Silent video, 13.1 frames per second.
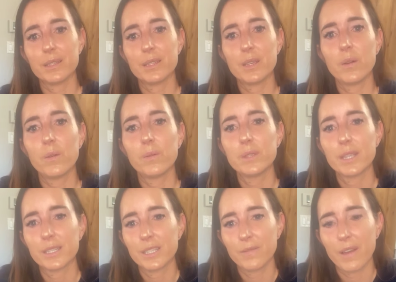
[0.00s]
So
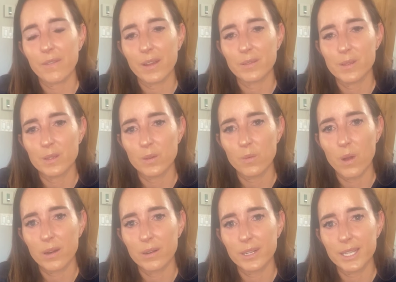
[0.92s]
65 ounces of
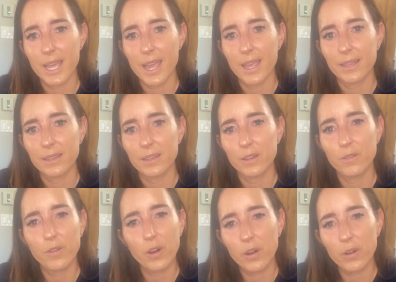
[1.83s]
water a day. And
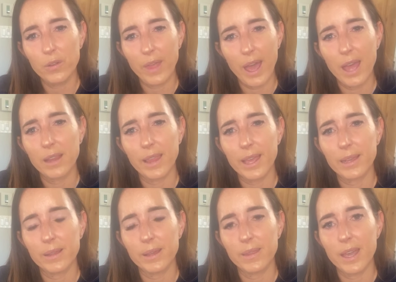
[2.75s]
you've heard that
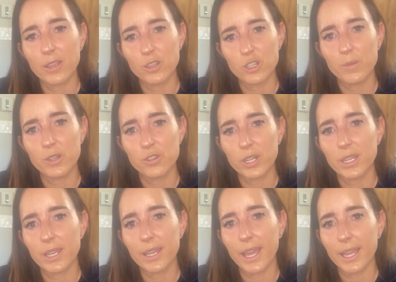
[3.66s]
likely that you should be
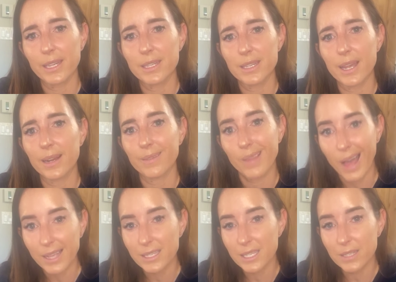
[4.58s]
drinking 8 to 10
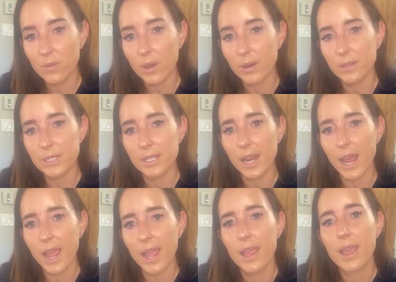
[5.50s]
glasses of water
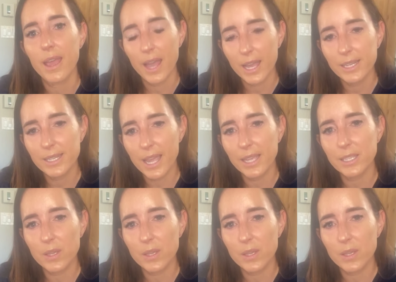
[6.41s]
a day.